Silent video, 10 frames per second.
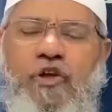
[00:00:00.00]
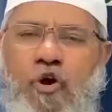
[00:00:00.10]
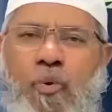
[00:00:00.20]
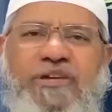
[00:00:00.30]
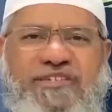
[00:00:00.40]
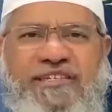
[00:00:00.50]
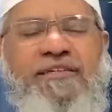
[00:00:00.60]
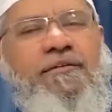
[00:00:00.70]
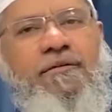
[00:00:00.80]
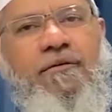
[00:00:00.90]
your
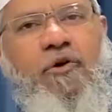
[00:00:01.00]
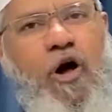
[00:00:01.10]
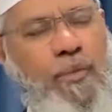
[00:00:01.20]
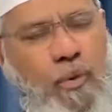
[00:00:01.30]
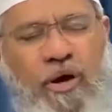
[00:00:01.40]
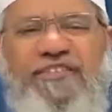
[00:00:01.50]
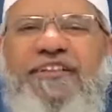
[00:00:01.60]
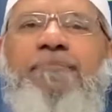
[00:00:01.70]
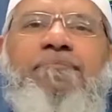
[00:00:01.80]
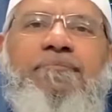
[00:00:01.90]
question on the
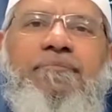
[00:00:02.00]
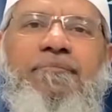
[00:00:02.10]
WhatsApp